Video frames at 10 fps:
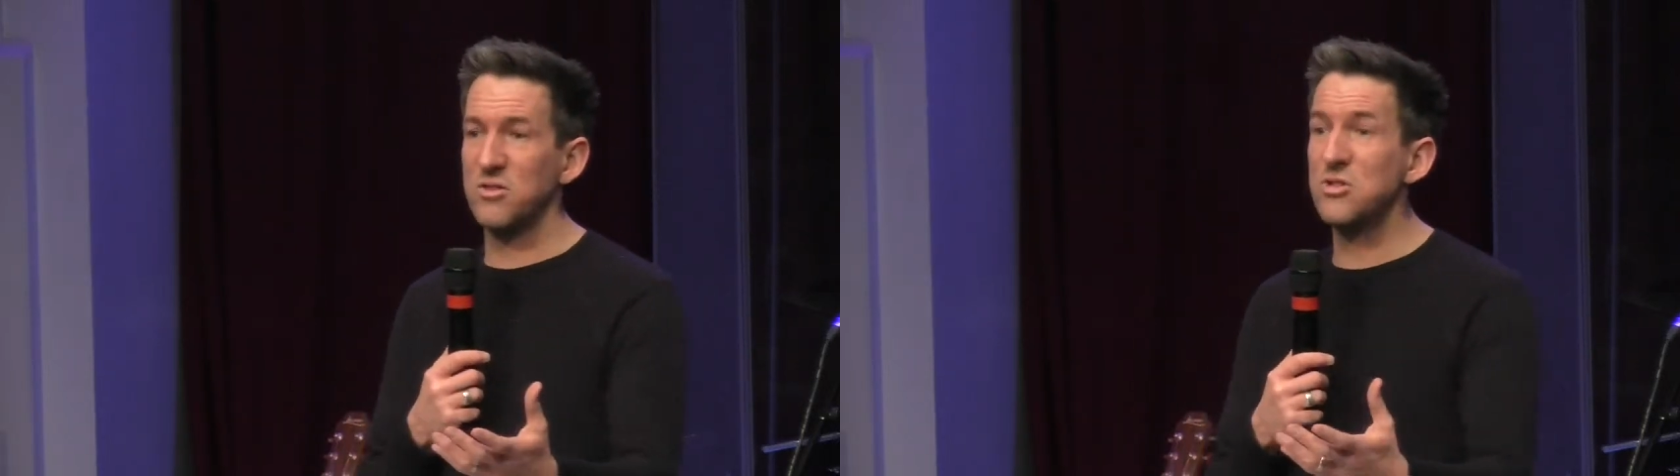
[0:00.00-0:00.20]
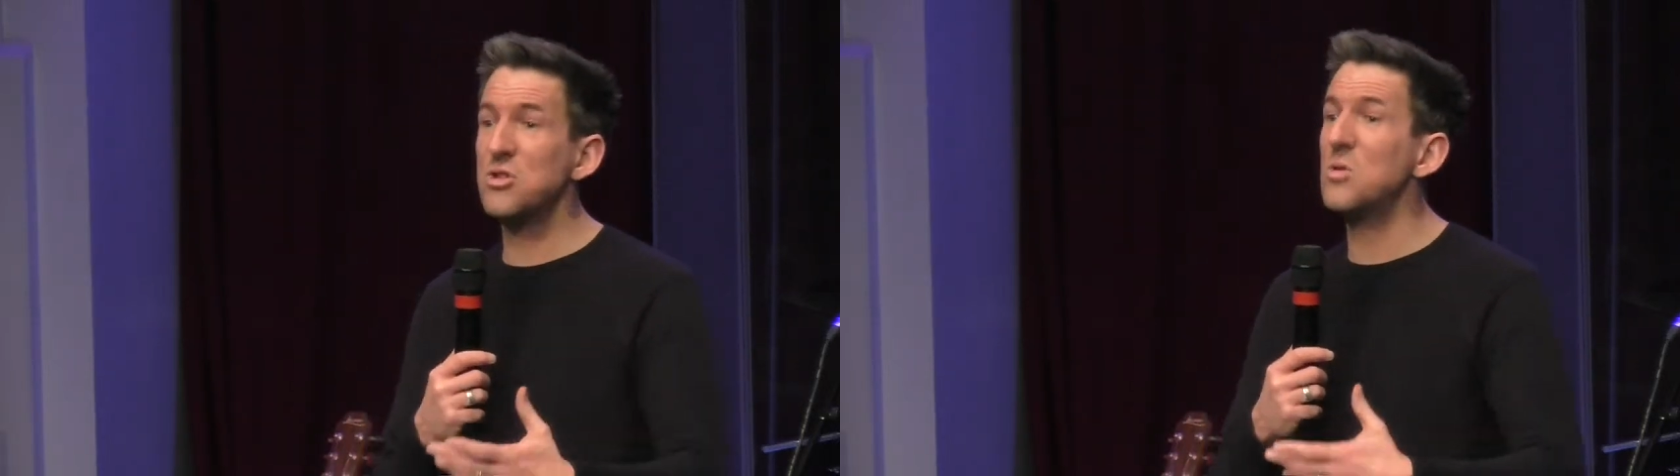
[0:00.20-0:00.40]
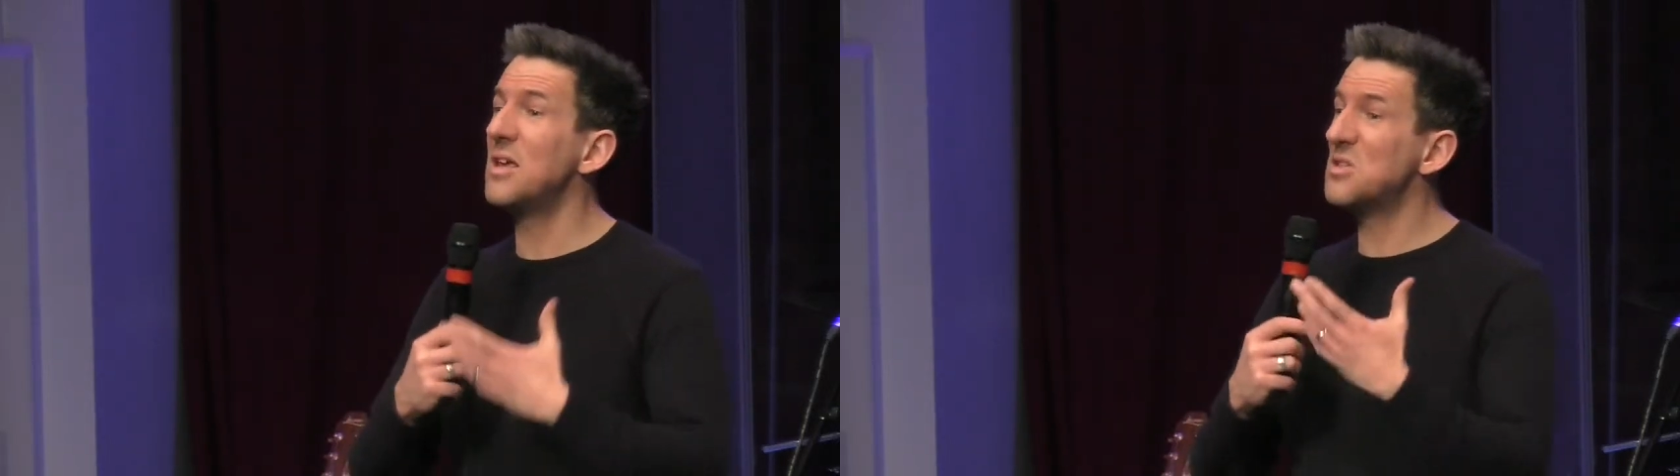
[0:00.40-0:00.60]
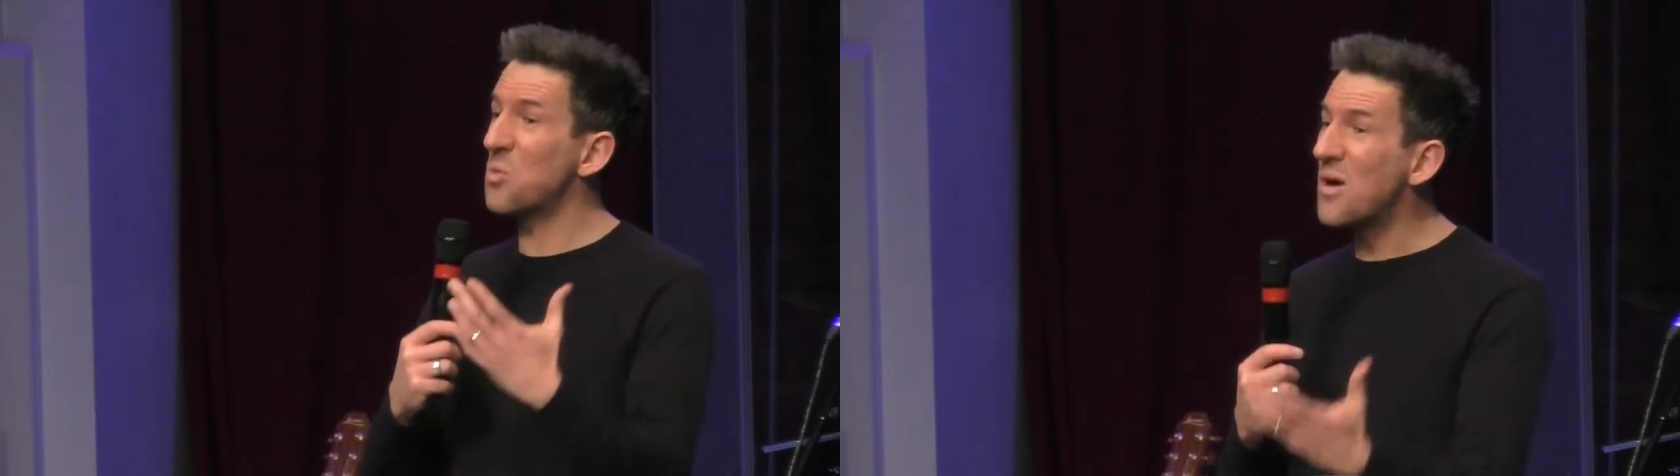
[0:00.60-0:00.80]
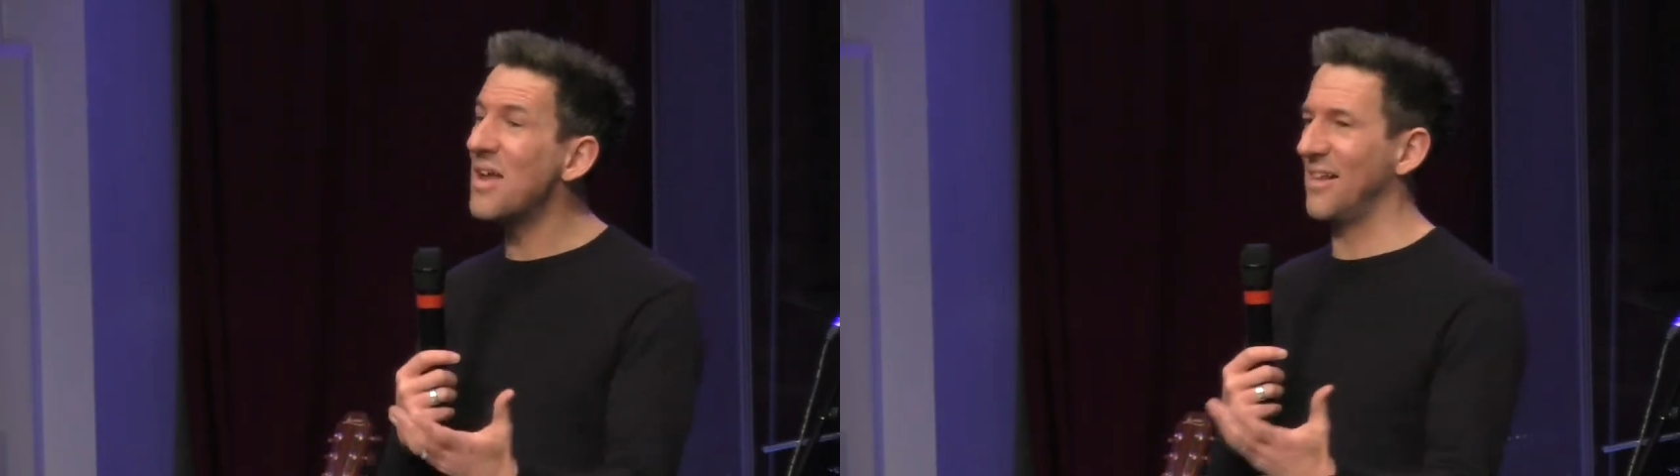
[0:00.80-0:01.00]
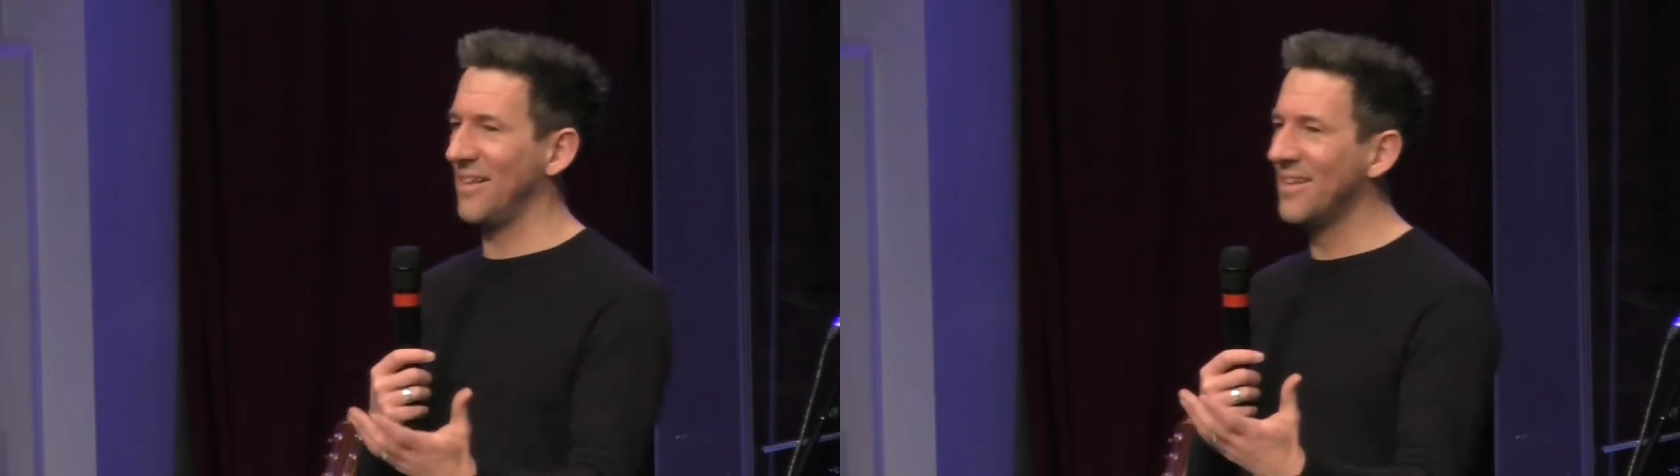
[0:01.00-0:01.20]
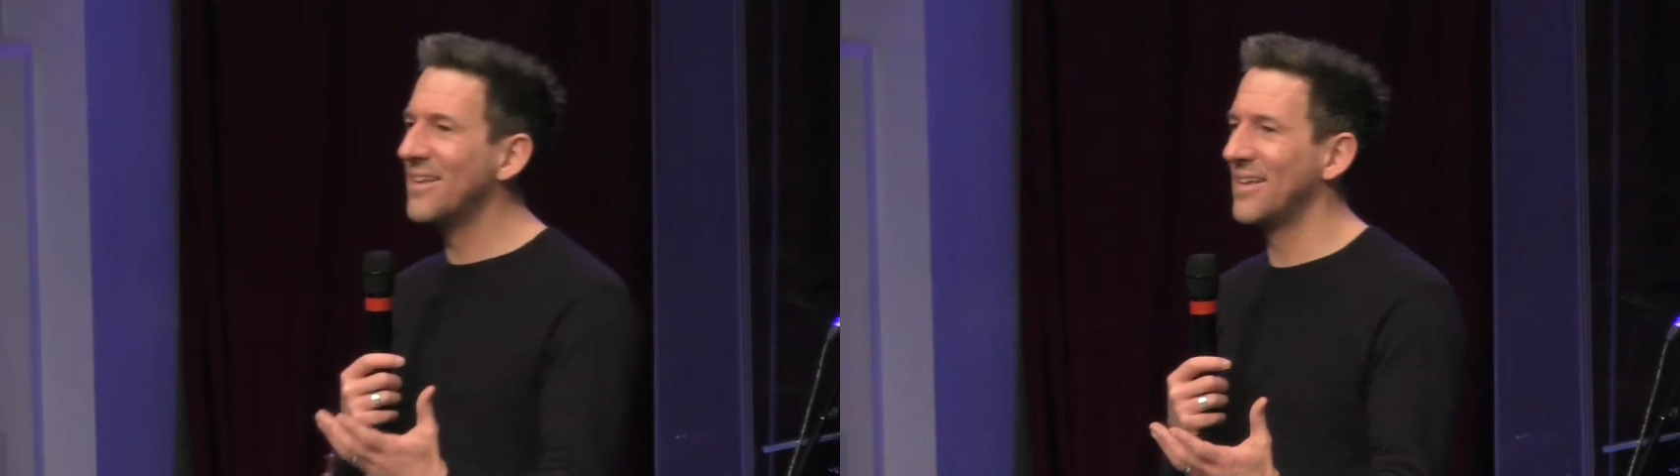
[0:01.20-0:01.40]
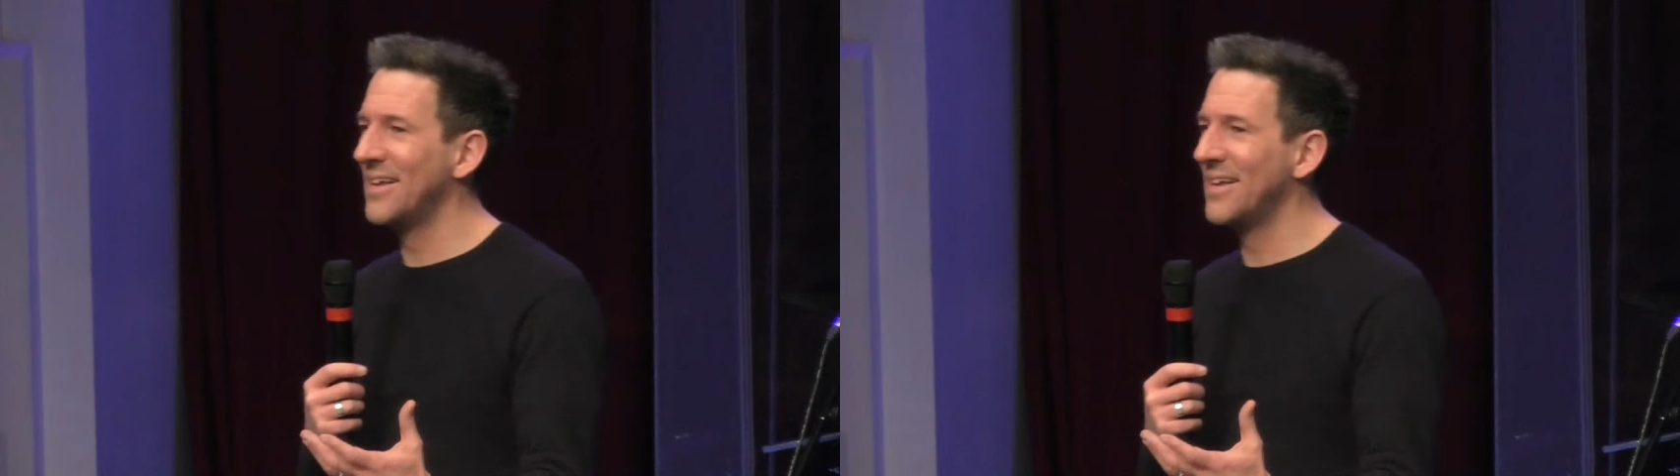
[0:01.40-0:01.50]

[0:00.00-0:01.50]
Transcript: to do his will,